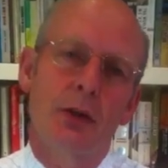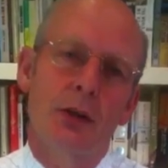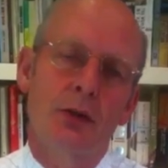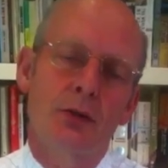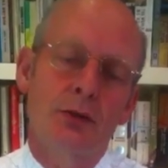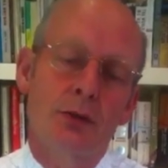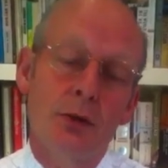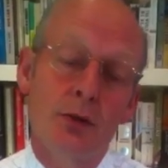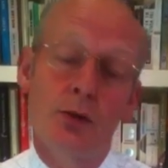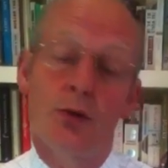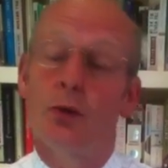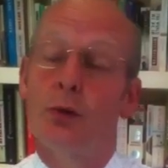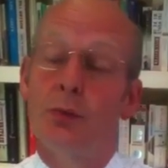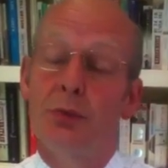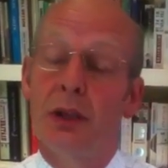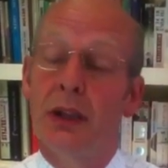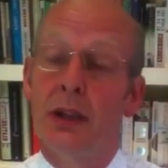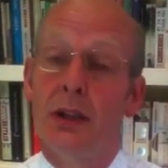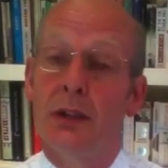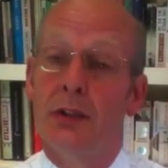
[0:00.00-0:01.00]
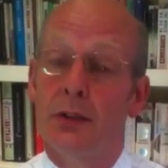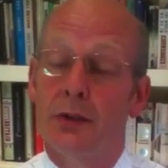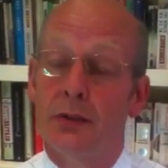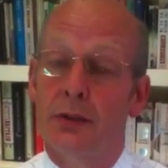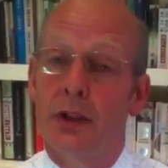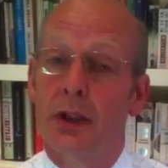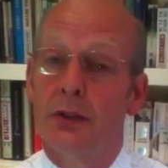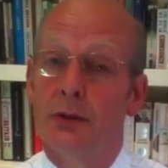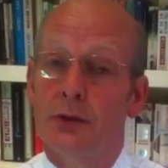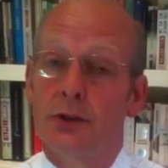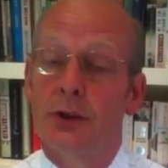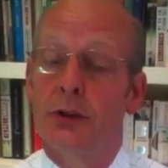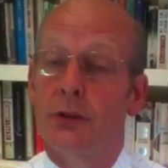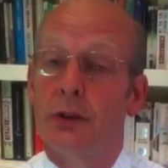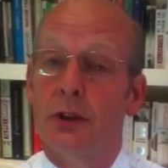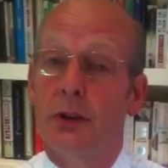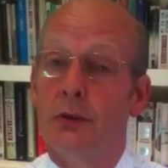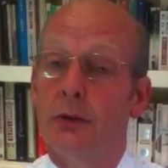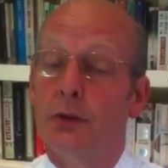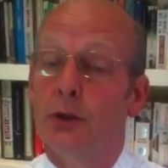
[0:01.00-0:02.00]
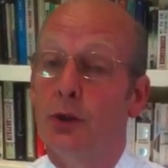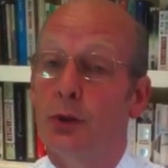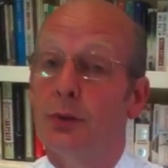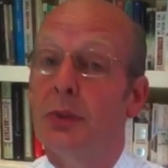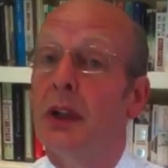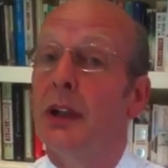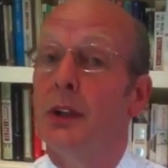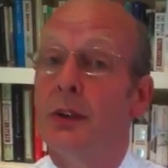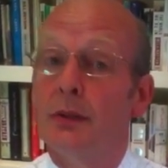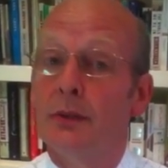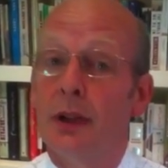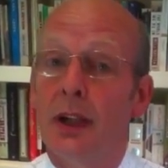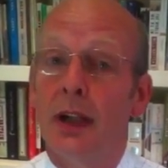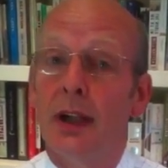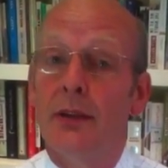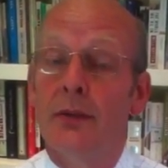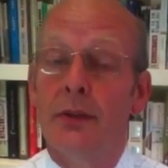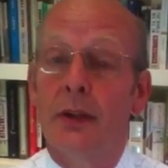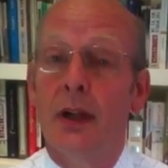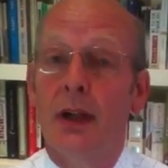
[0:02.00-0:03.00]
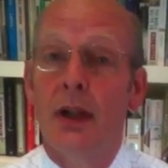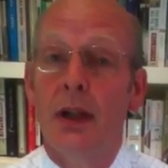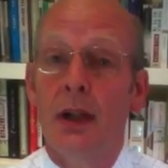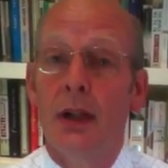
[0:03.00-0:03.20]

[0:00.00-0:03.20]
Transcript: are a crucial part of culture and a crucial part of life.